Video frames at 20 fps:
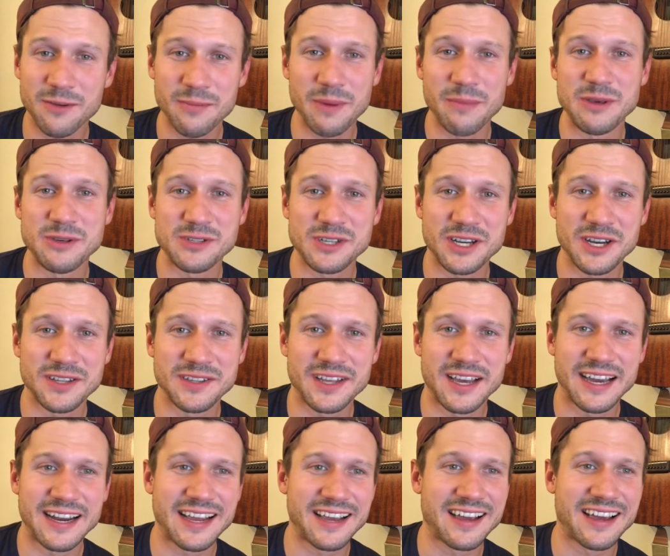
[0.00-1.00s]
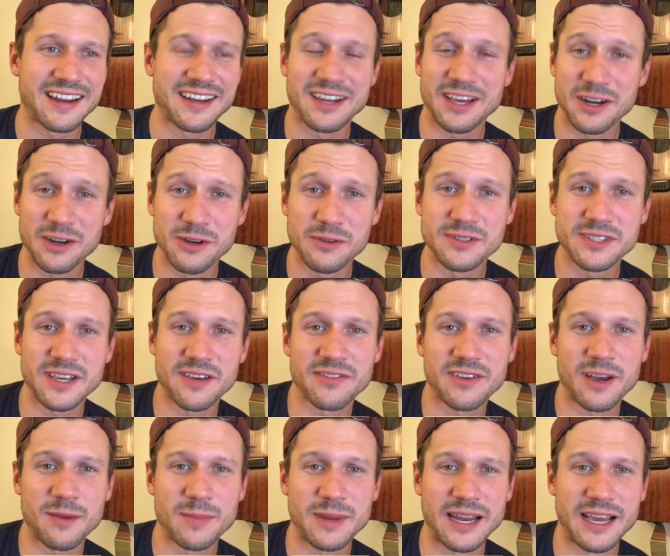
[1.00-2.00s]
out my music online. I got a lot of new
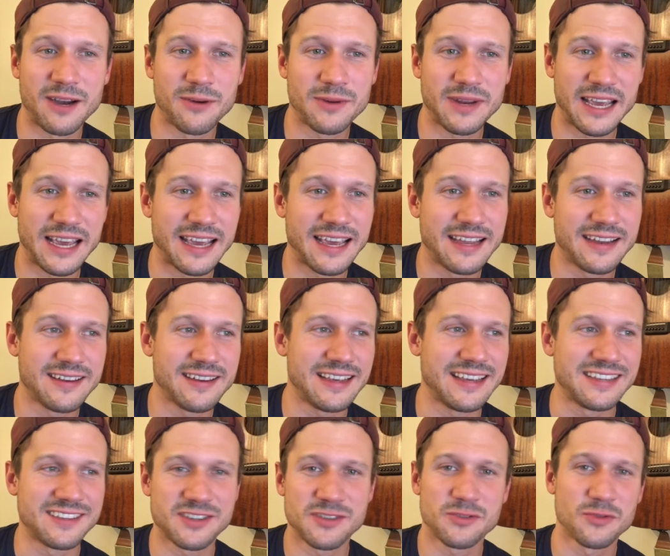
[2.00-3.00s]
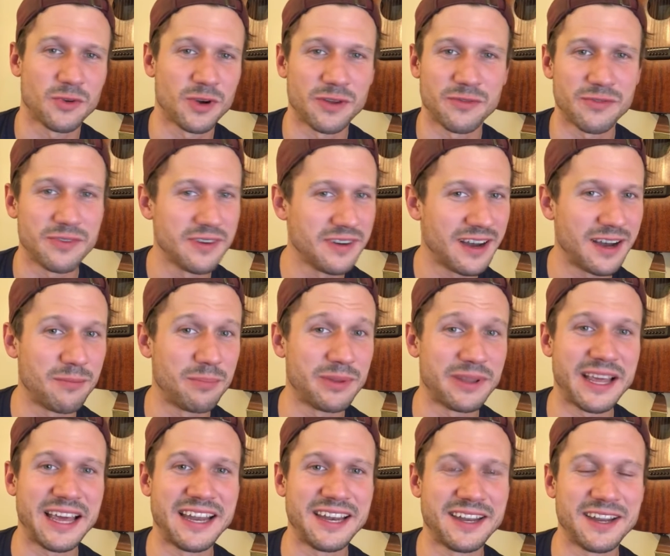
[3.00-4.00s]
stuff coming out, and it's sort of a
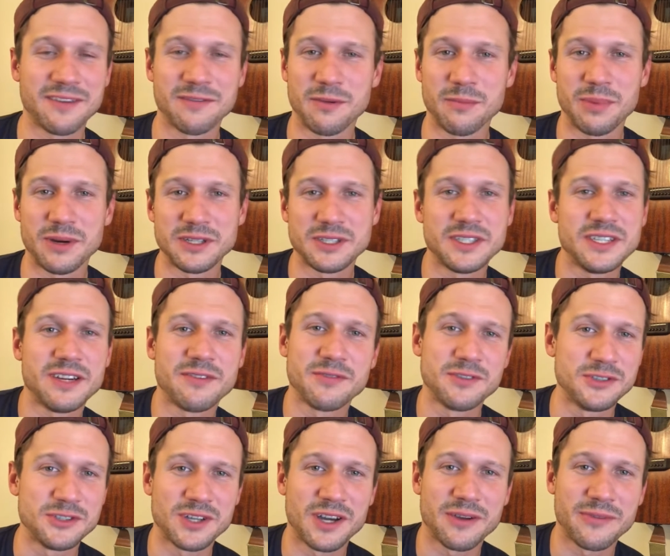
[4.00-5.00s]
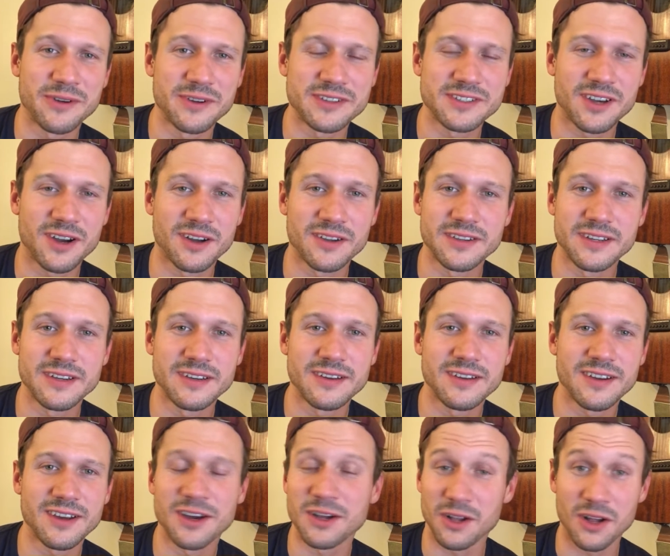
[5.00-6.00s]
blend of a bunch of different genres
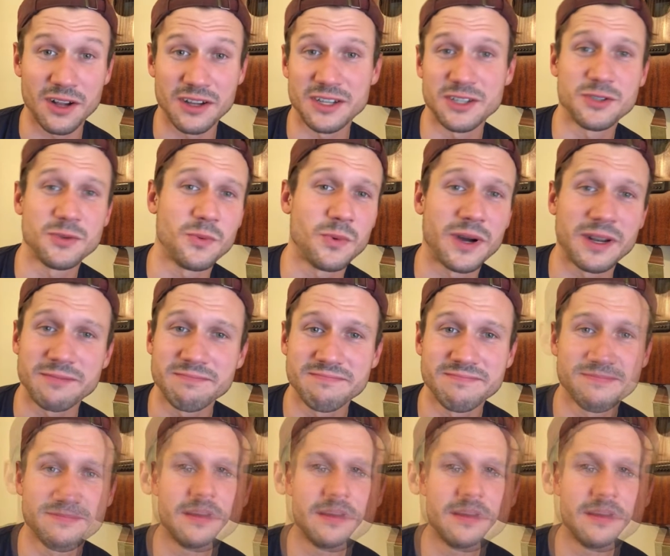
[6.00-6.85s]
all into one.